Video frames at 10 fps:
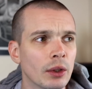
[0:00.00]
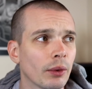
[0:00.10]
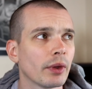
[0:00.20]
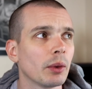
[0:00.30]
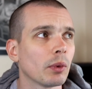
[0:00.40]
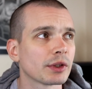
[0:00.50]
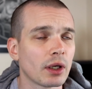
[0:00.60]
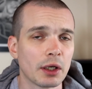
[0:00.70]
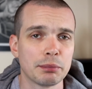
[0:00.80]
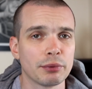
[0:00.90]
although it was
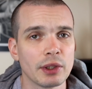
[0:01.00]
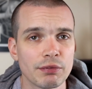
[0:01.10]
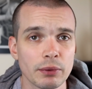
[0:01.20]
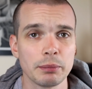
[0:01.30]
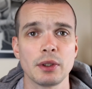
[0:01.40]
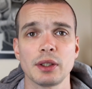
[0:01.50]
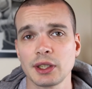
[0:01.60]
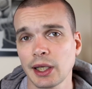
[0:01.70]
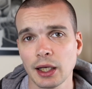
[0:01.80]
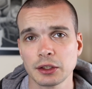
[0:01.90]
kind of brief. It'd be nice
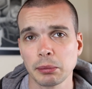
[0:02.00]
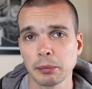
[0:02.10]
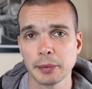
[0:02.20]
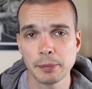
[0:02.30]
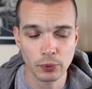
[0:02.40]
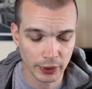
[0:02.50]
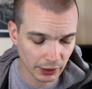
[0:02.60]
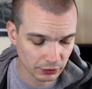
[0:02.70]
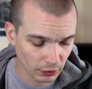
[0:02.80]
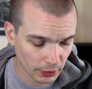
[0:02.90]
to catch up a bit more
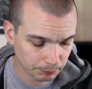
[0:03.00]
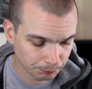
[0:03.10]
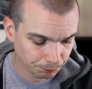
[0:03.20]
next time.